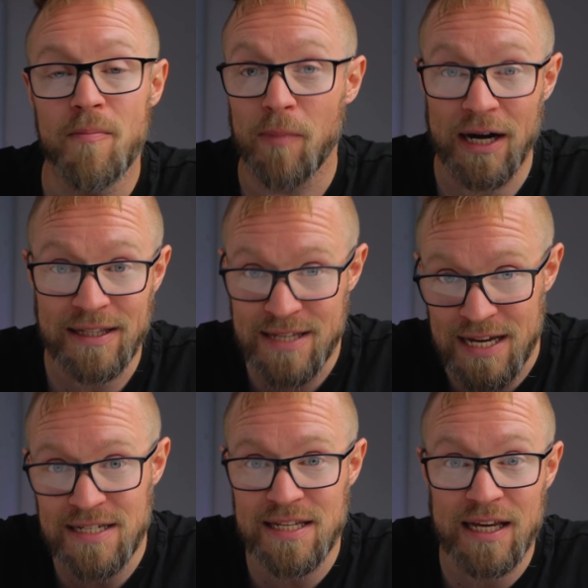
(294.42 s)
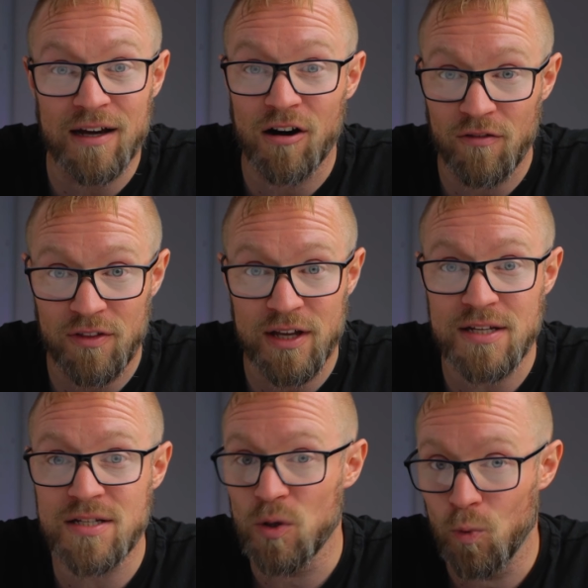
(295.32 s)
my testing of
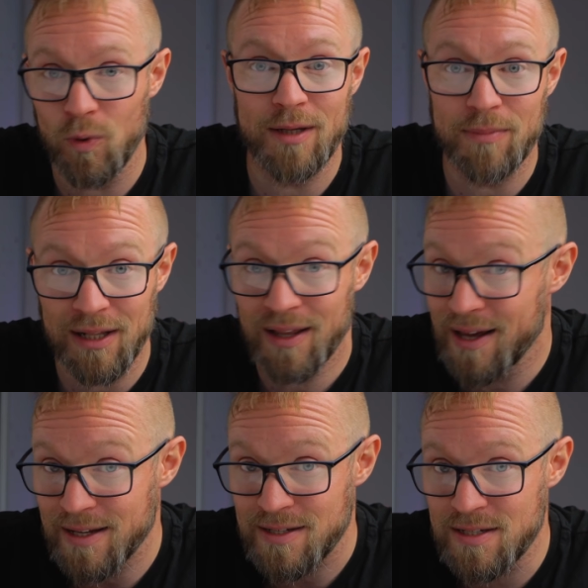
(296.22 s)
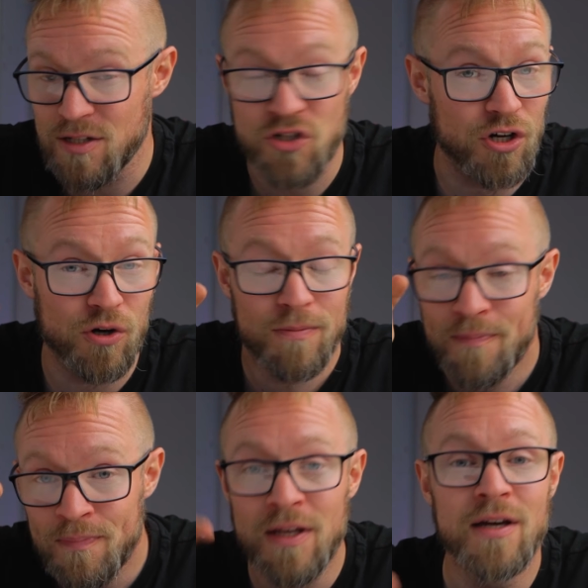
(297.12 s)
this Weebill S. So
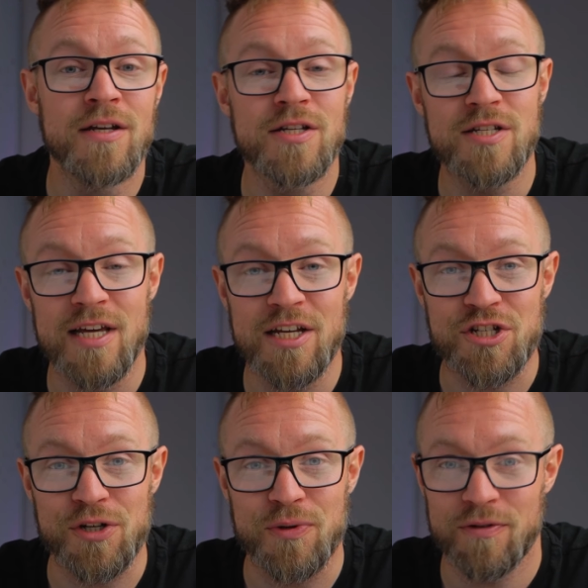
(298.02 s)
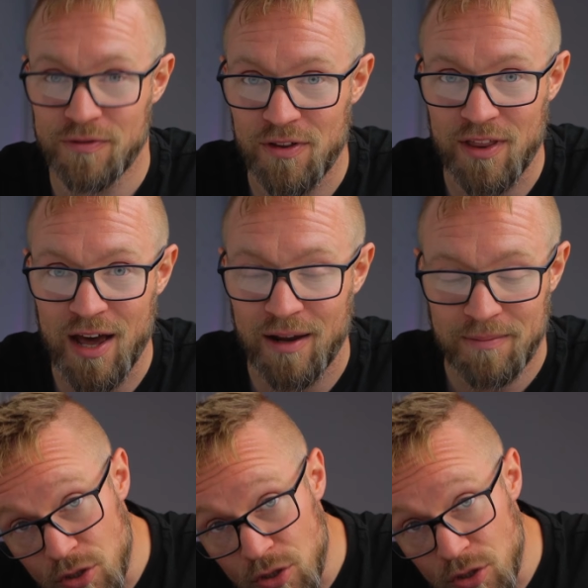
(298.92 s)
stay tuned for that.